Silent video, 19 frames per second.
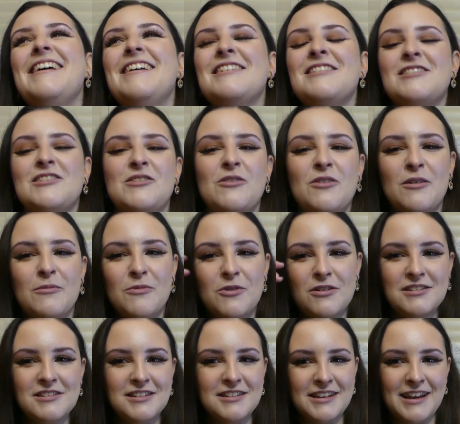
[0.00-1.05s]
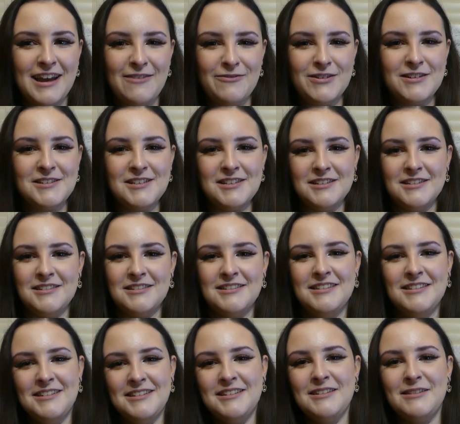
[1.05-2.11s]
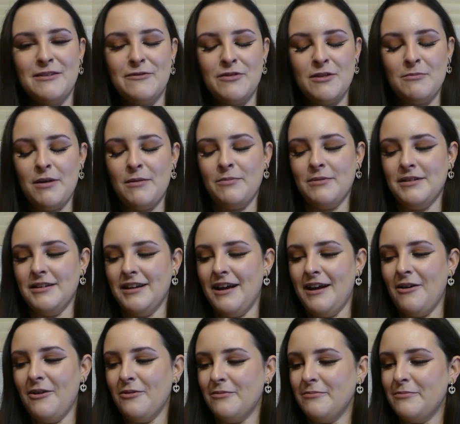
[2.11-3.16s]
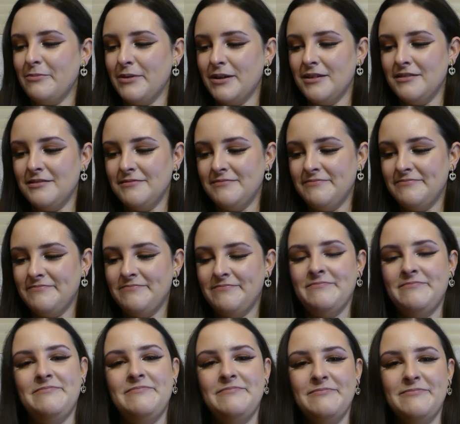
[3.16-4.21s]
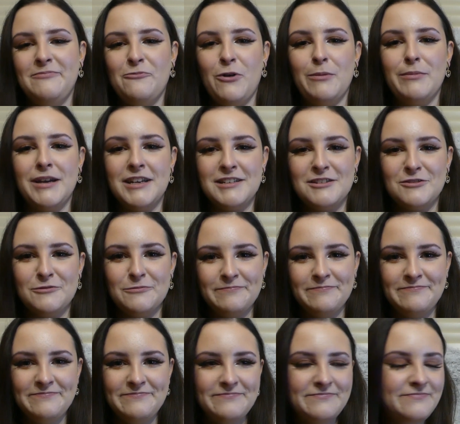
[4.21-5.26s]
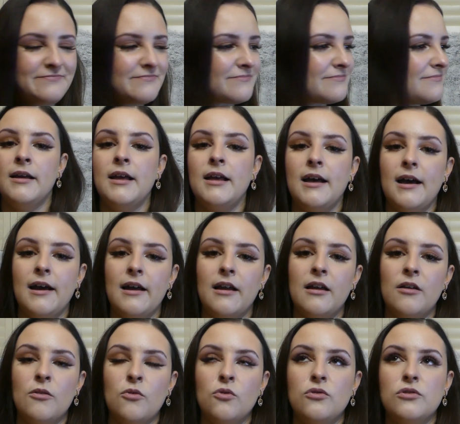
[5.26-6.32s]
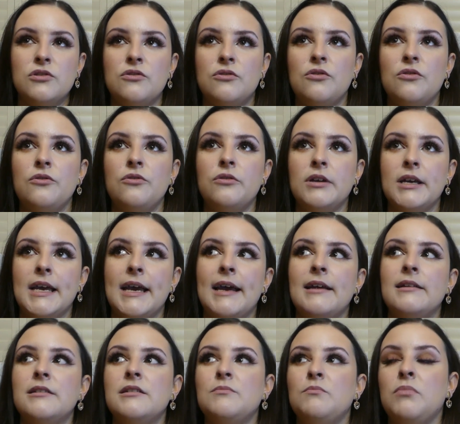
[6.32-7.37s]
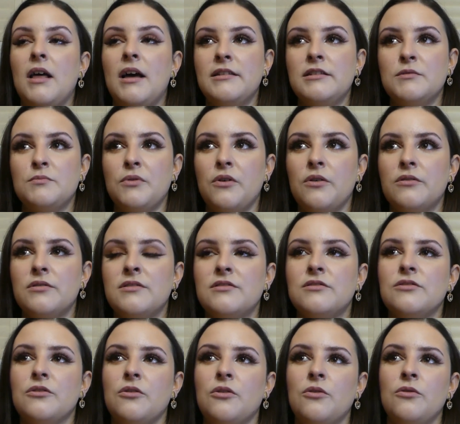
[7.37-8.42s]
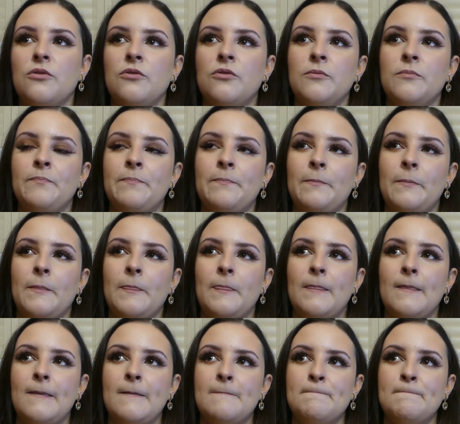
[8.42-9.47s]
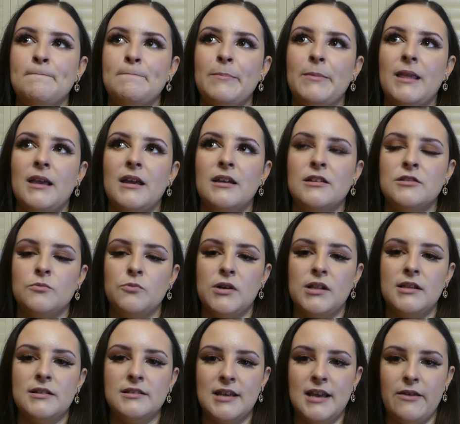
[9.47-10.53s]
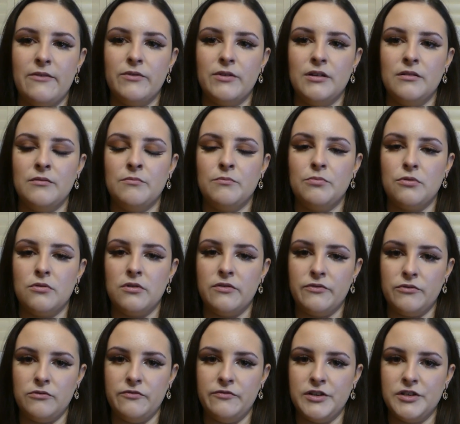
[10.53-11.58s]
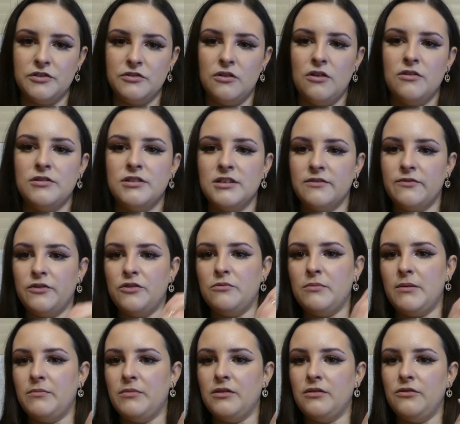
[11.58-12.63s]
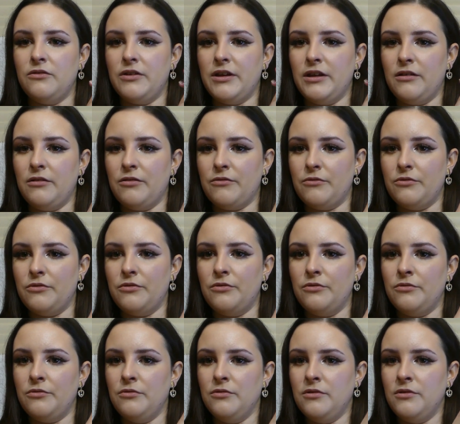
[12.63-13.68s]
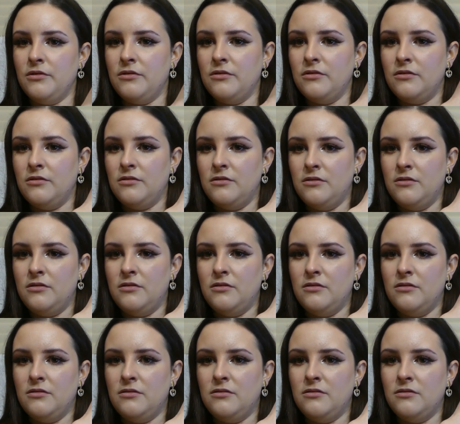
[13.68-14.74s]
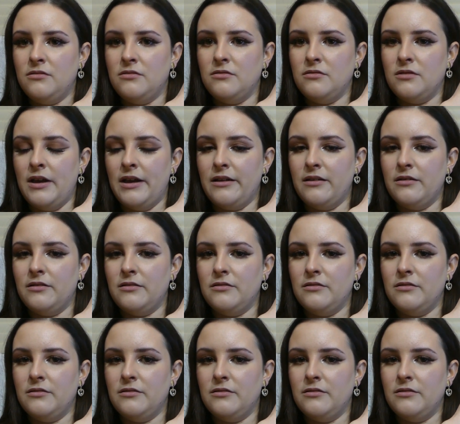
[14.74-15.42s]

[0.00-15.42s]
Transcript: So I'm constantly having to lift them up and down, but we make do. I also get blind spots, so as well as having peripheral vision loss, if you remember looking through like